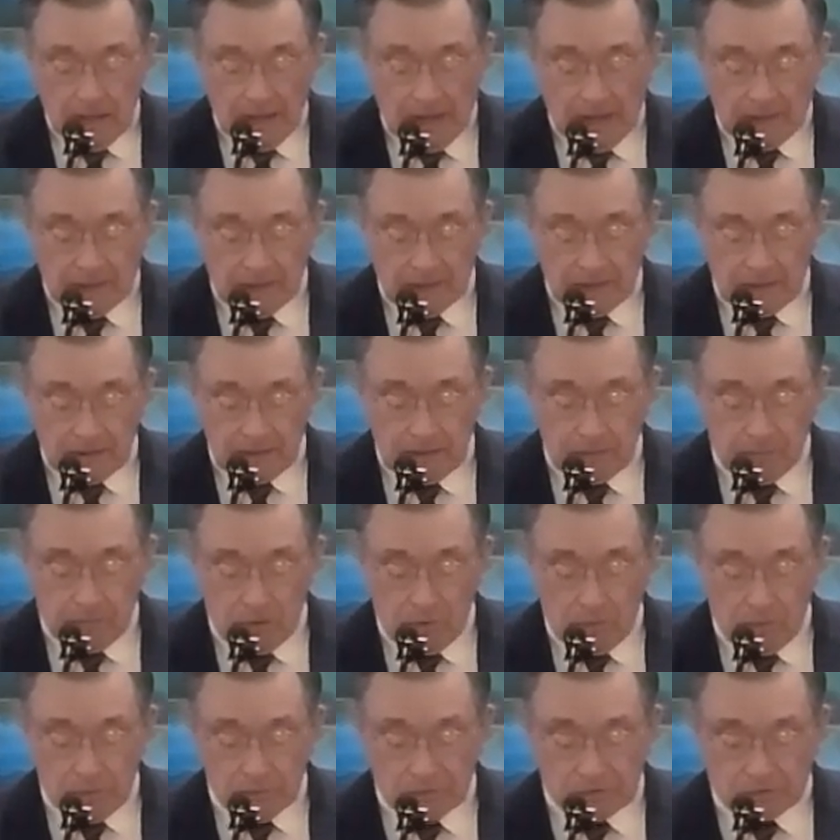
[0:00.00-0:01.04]
And in
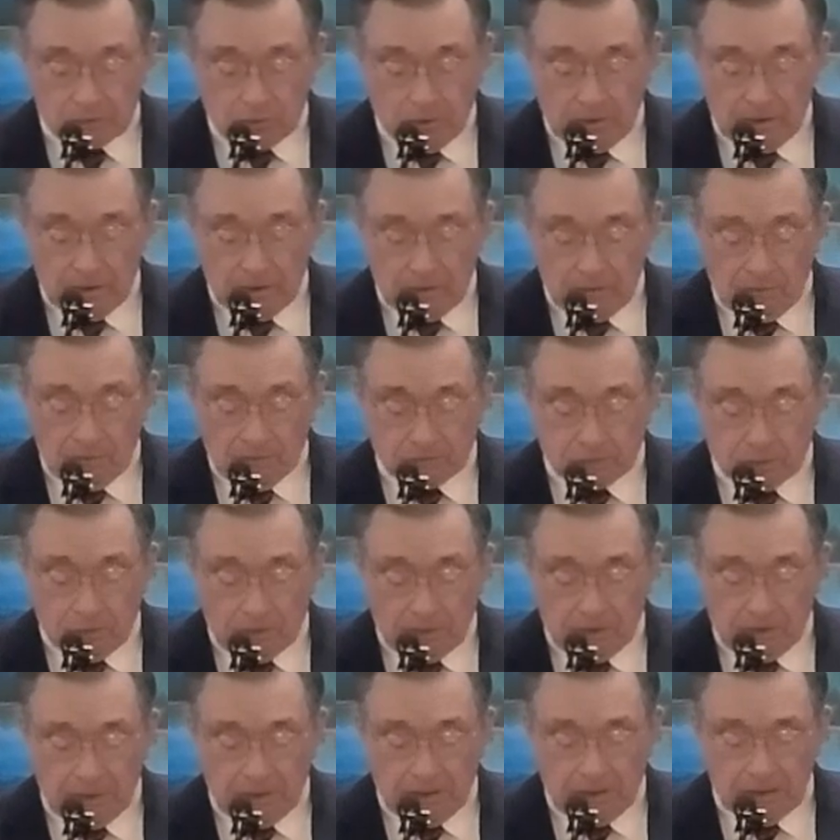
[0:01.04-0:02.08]
Hebrews 12,
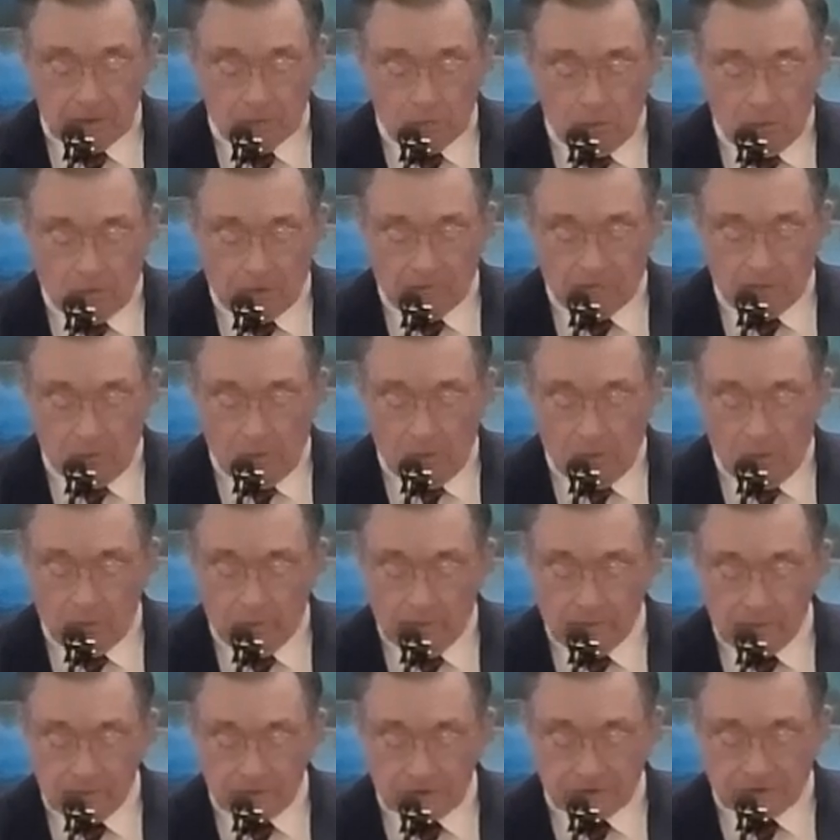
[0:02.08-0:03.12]
28, "Wherefore
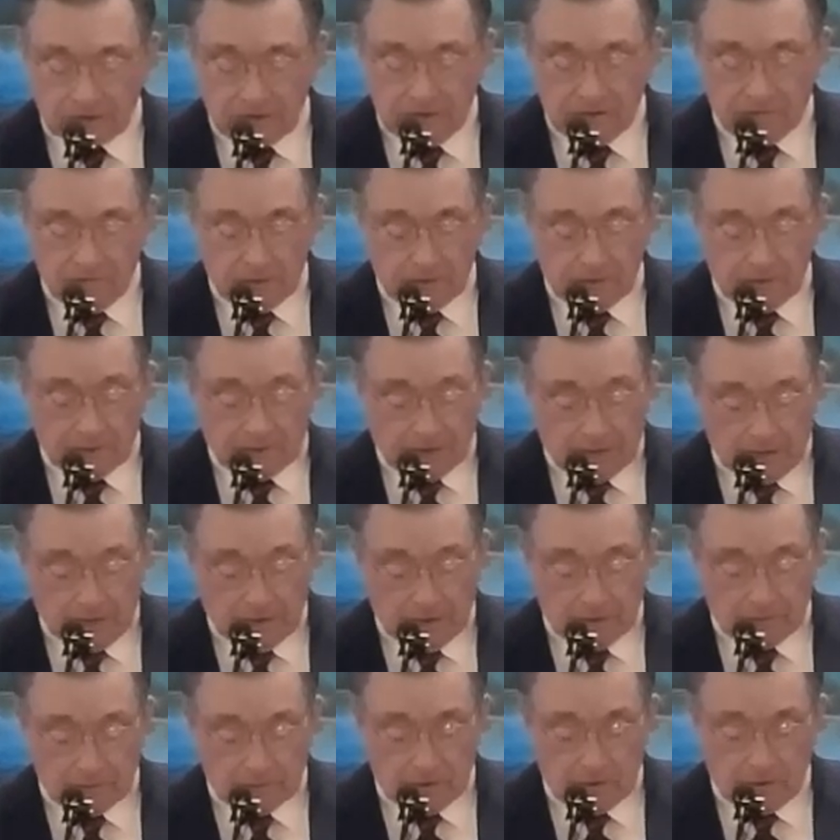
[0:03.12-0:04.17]
we receive in a
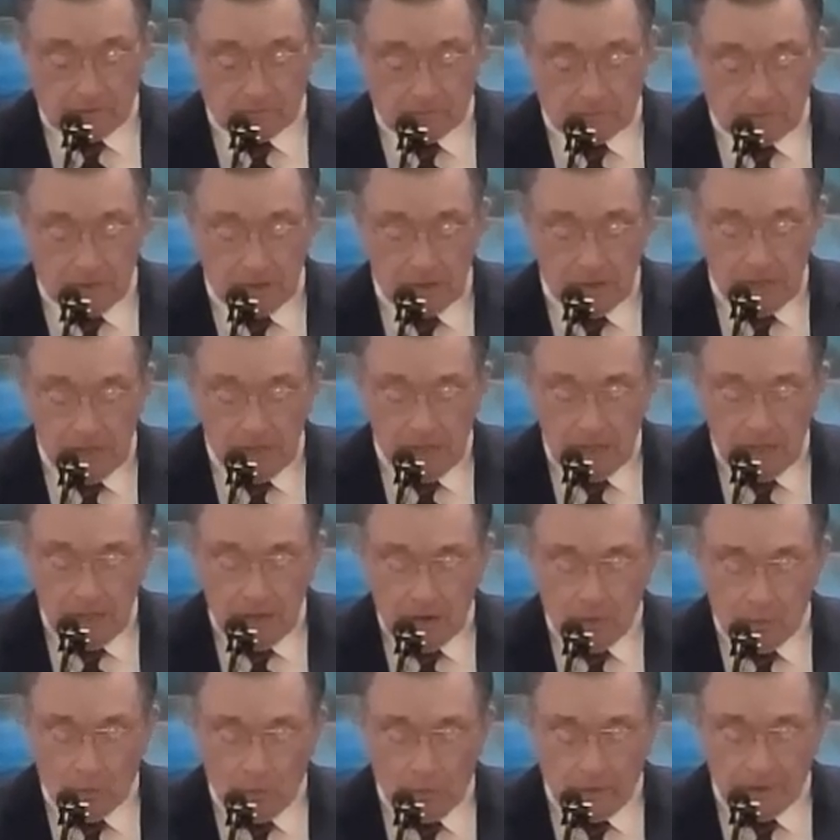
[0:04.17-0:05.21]
kingdom
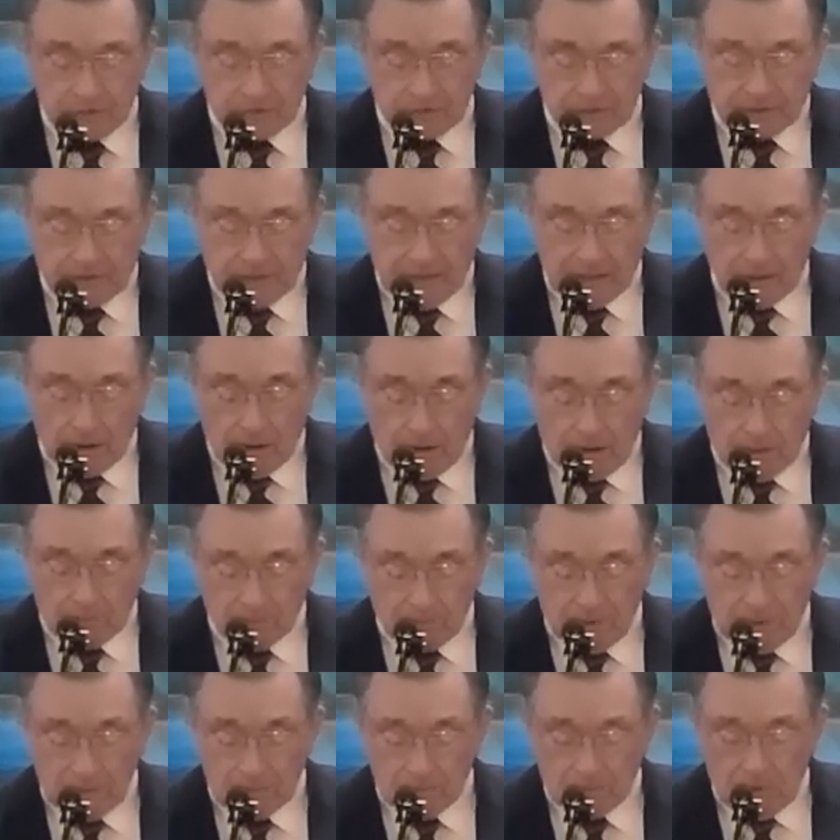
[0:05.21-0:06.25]
which
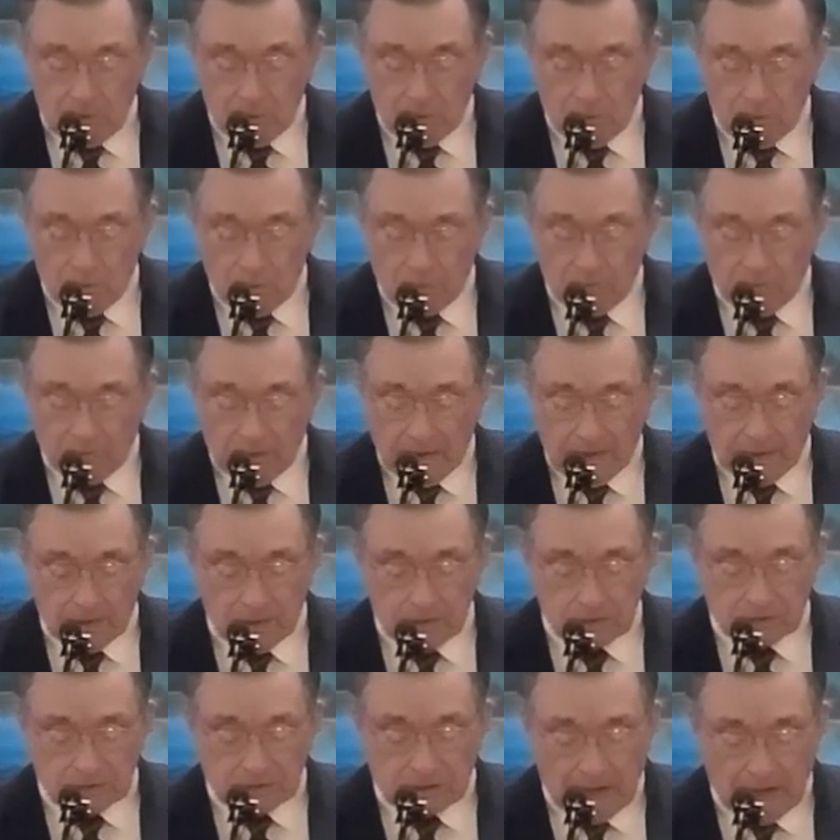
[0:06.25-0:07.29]
cannot be moved, let
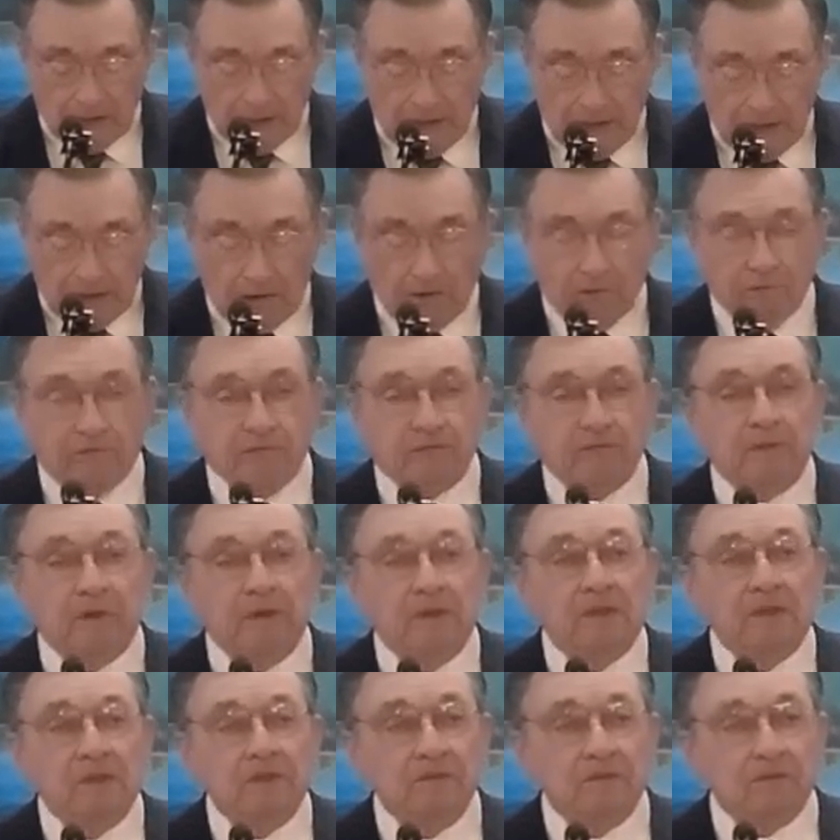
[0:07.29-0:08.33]
us have
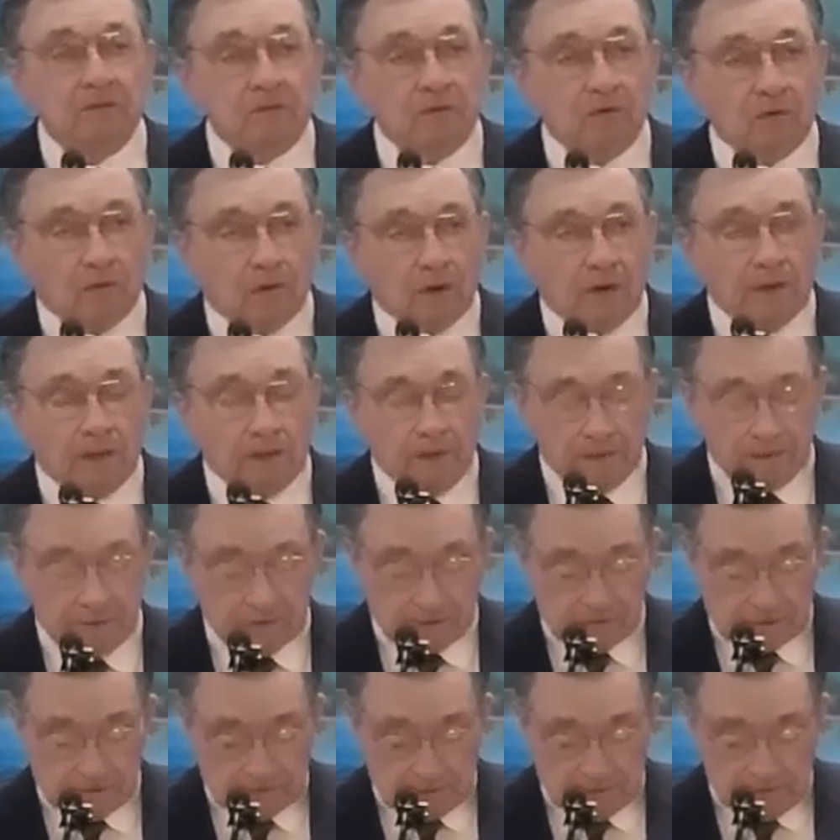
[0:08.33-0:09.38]

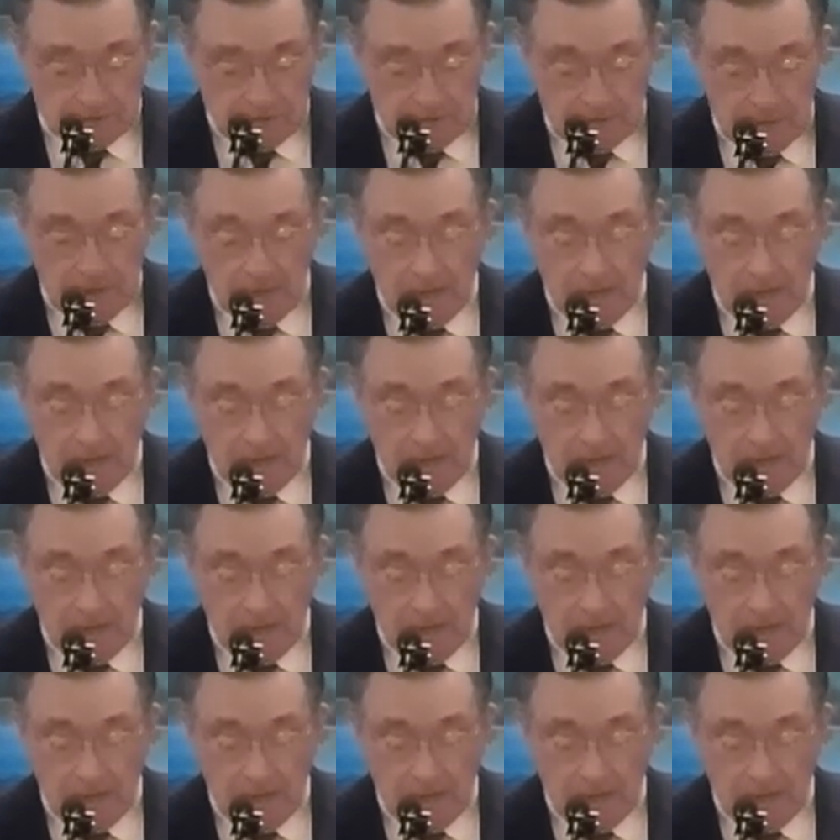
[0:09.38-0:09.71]
grace.